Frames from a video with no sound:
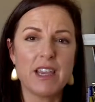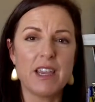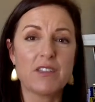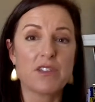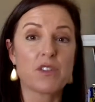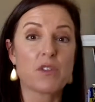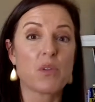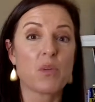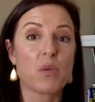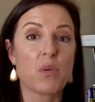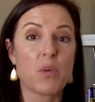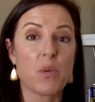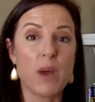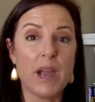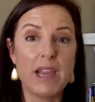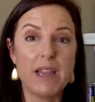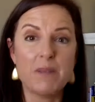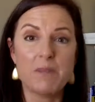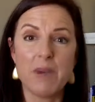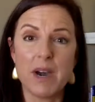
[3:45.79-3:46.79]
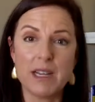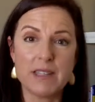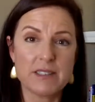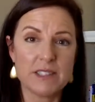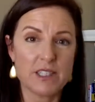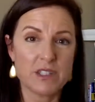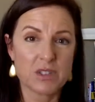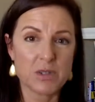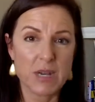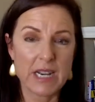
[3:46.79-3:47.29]
It's great
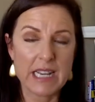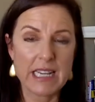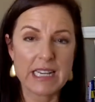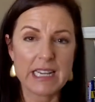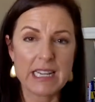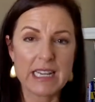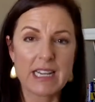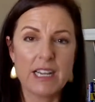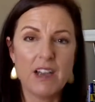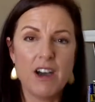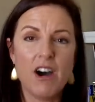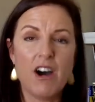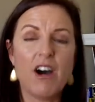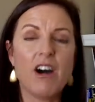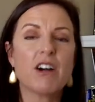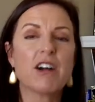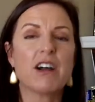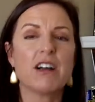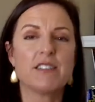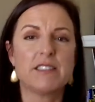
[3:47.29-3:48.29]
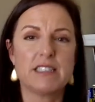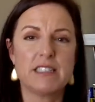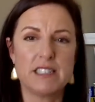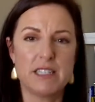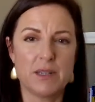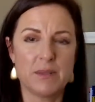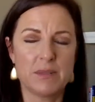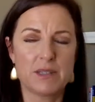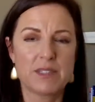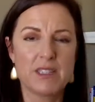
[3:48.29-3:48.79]
mindset training, all kinds of
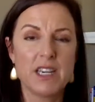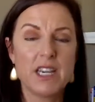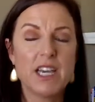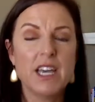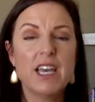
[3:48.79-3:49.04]
tips.